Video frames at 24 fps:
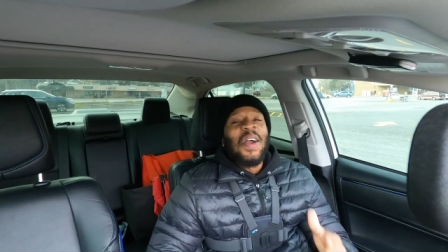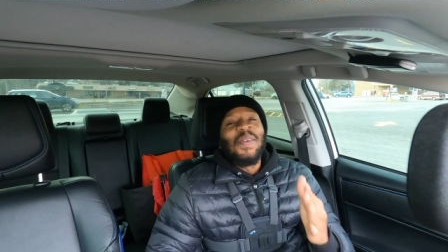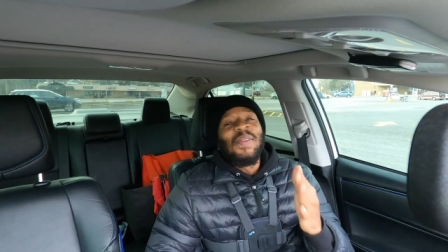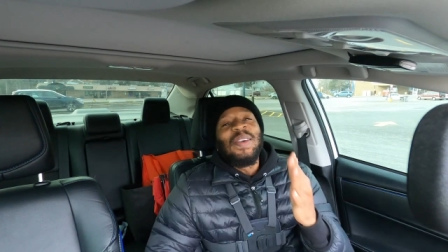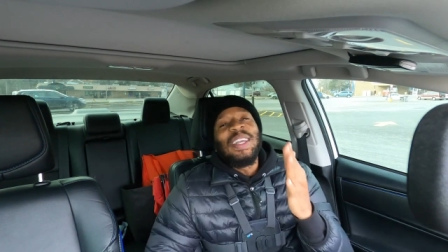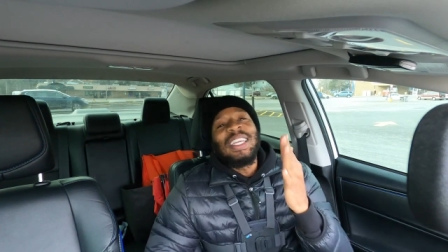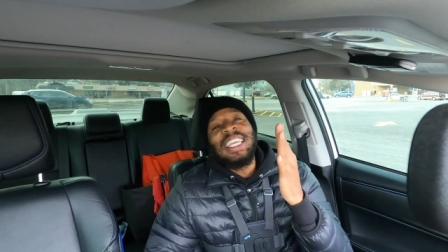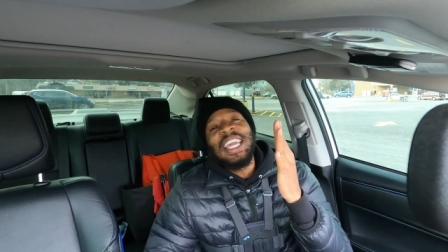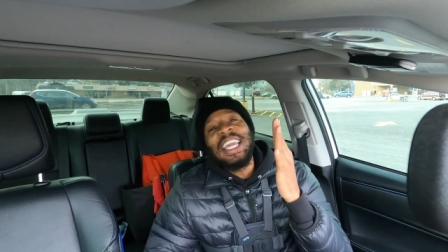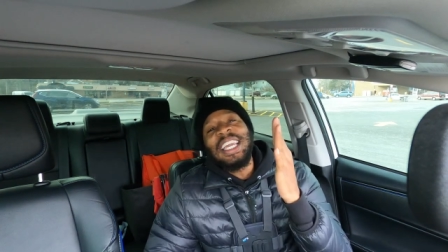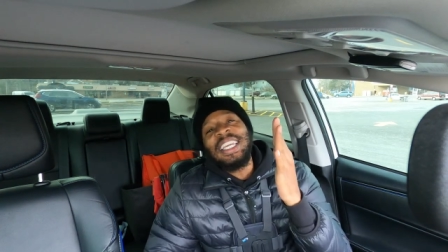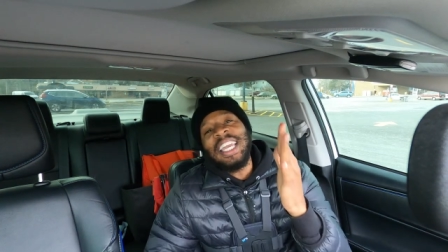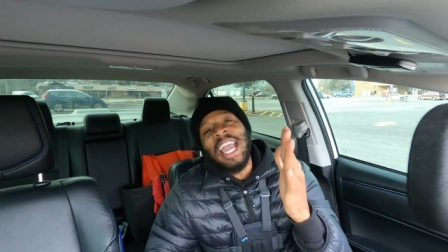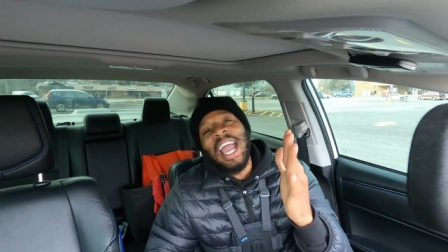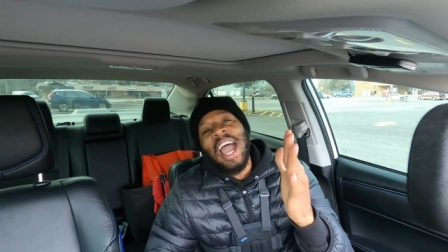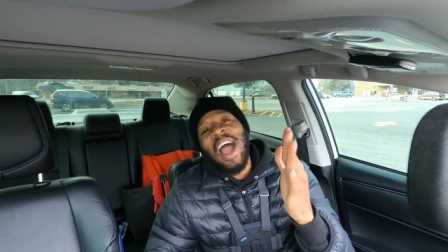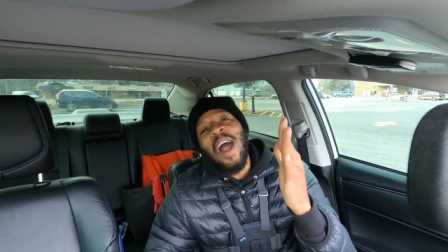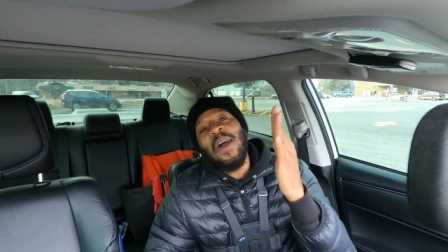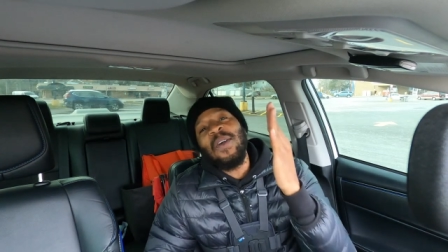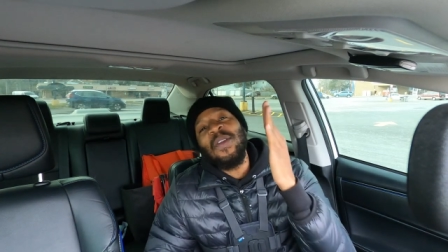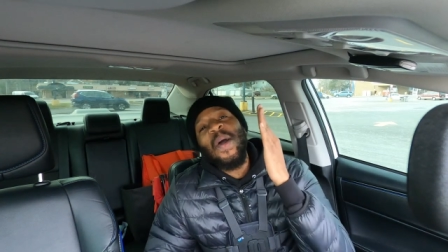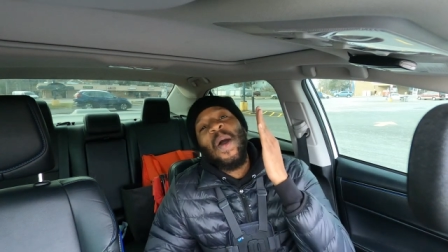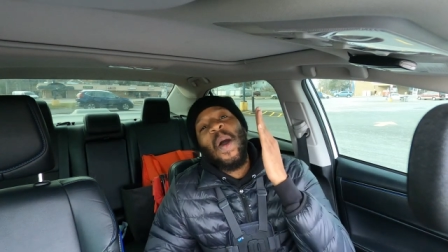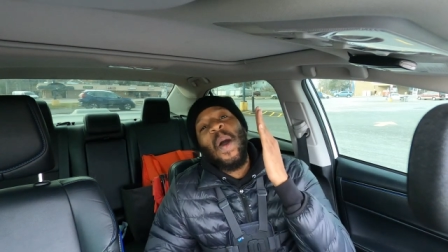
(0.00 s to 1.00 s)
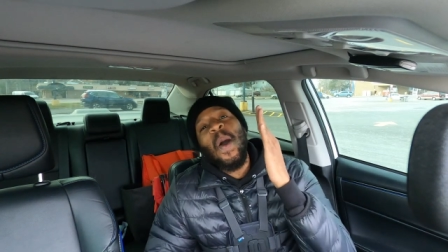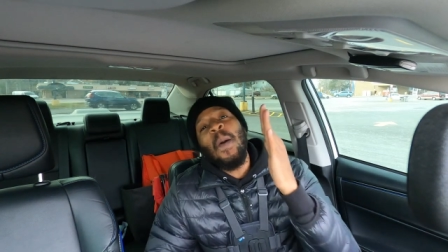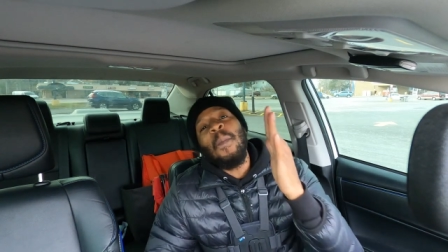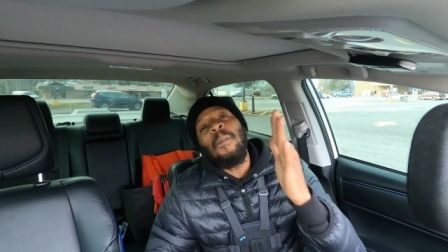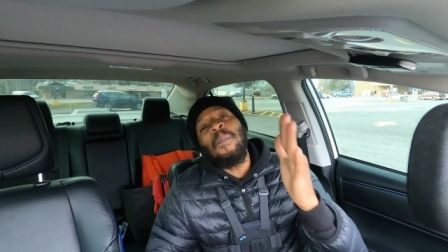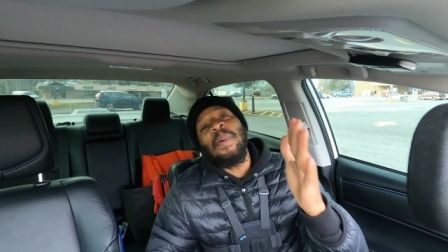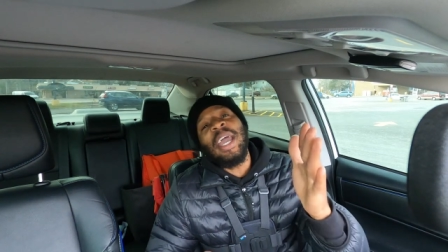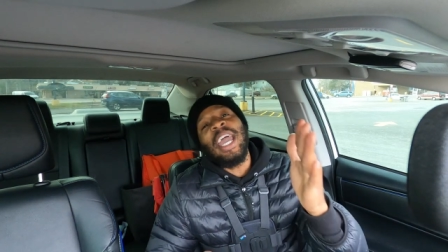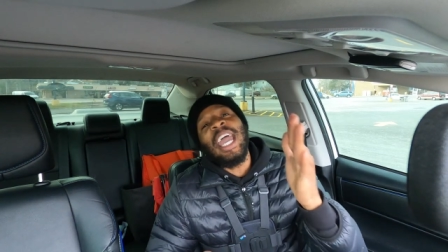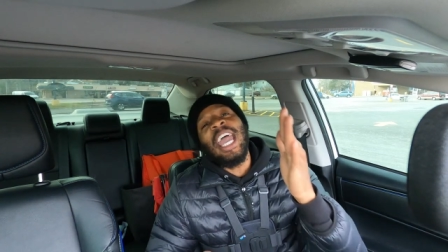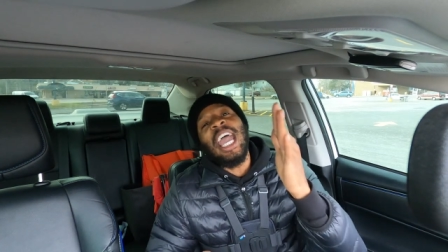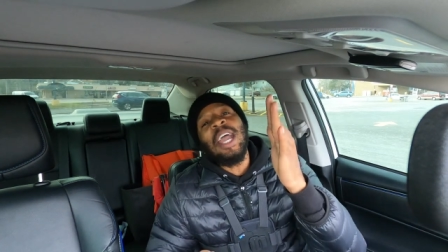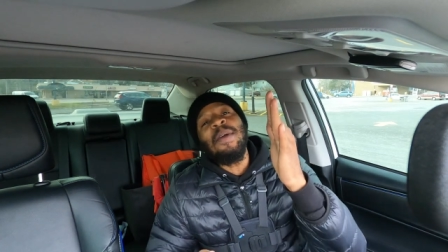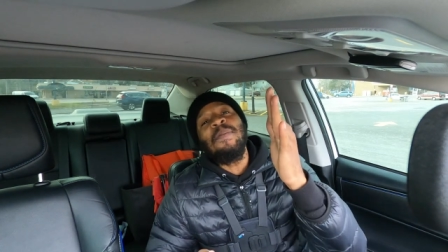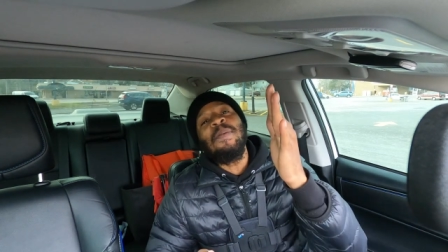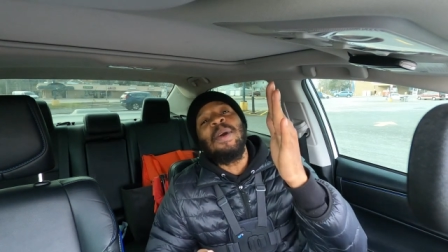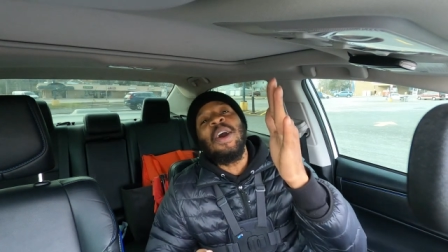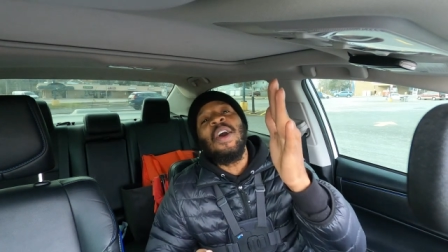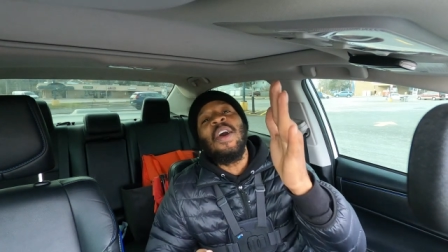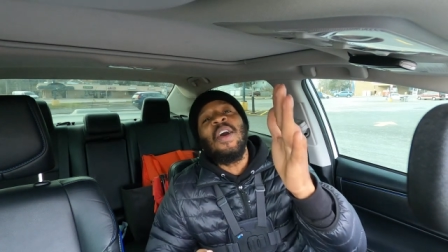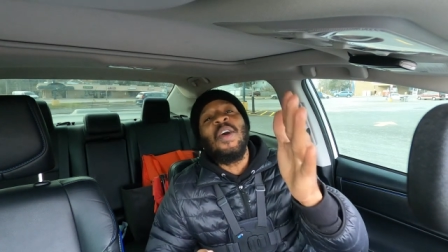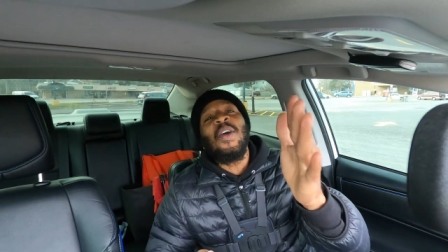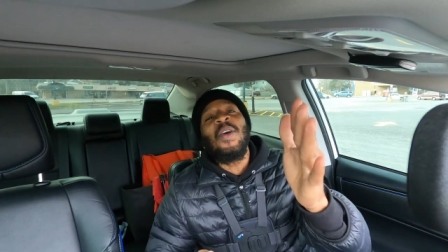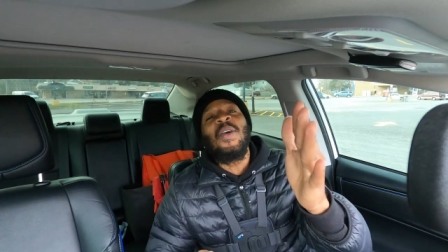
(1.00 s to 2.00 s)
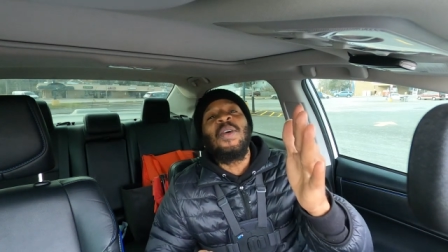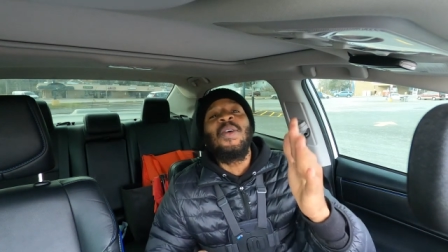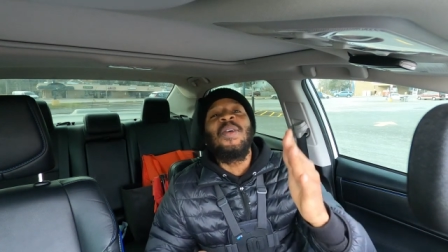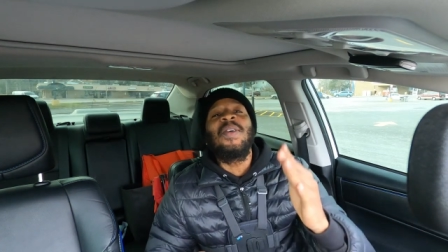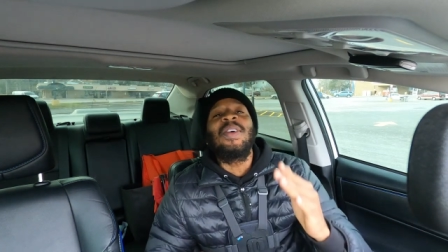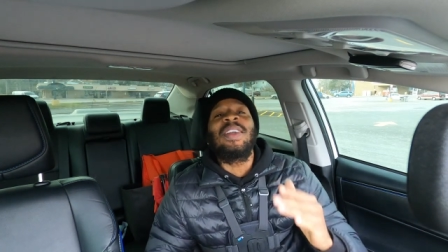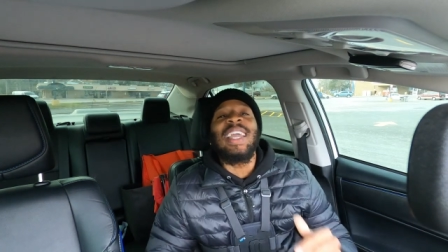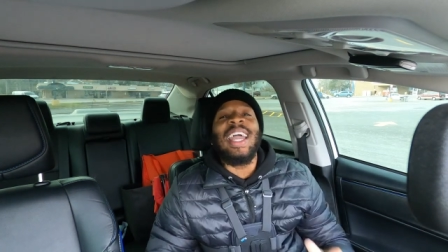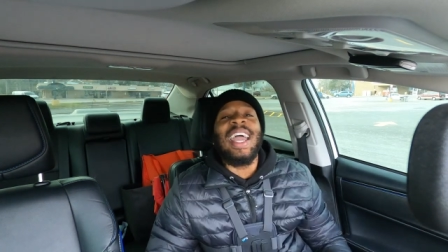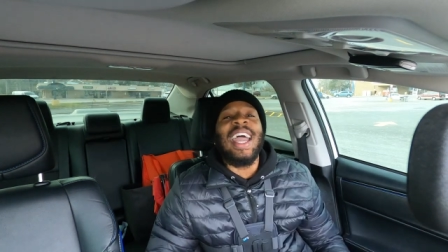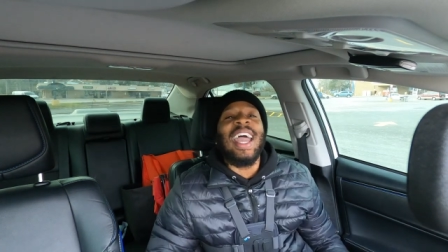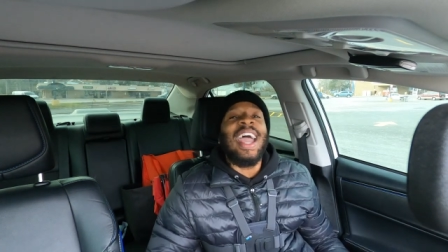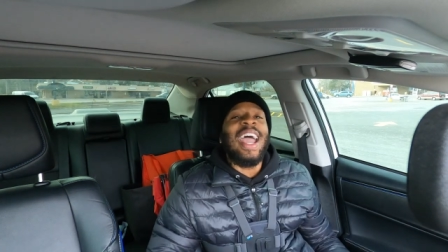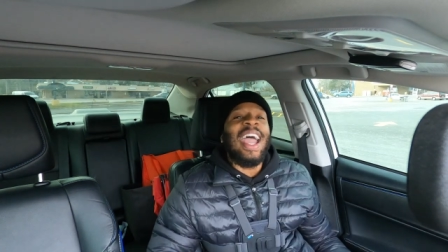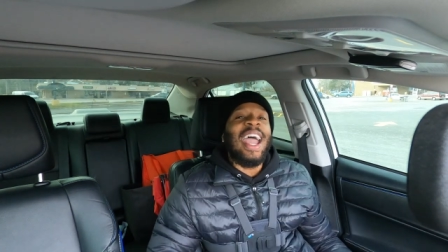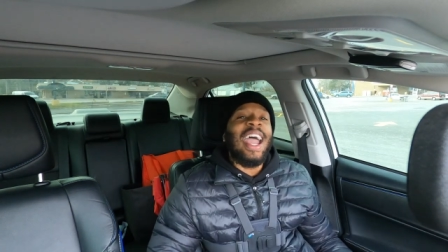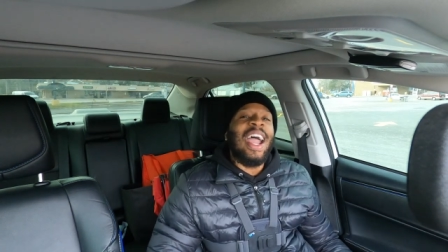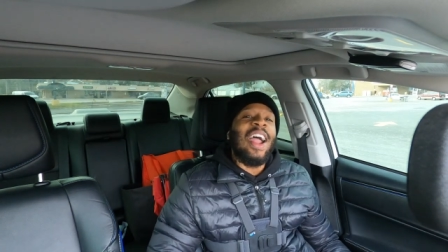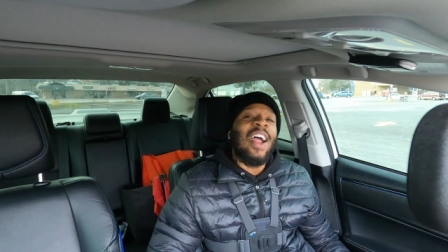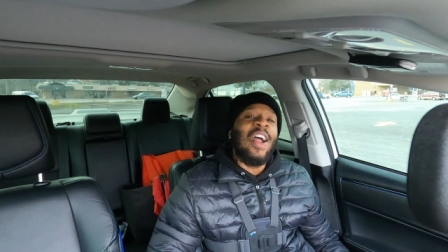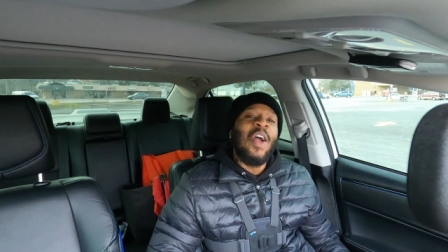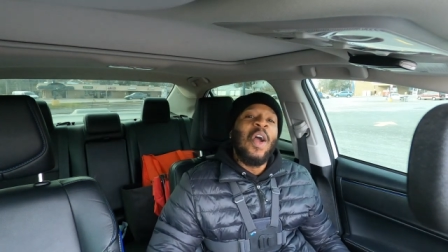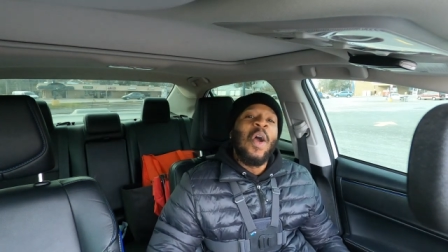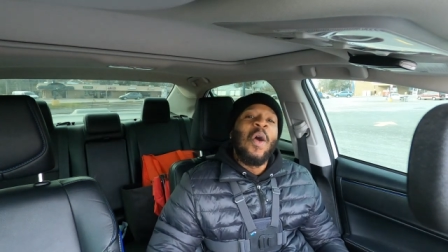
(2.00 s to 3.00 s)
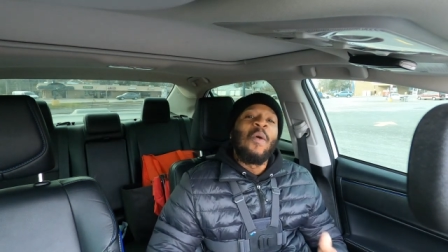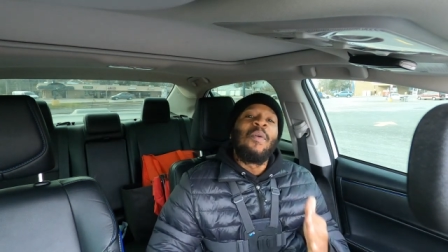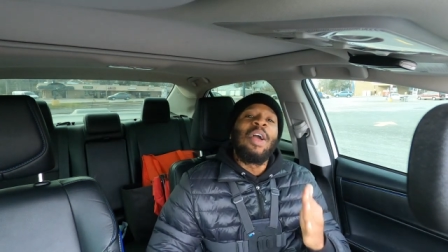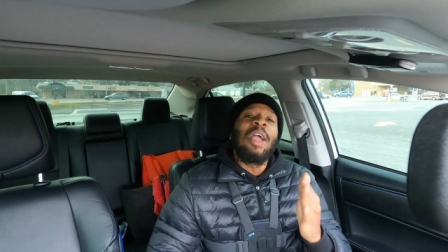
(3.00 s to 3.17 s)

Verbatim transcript: We can count on people who care.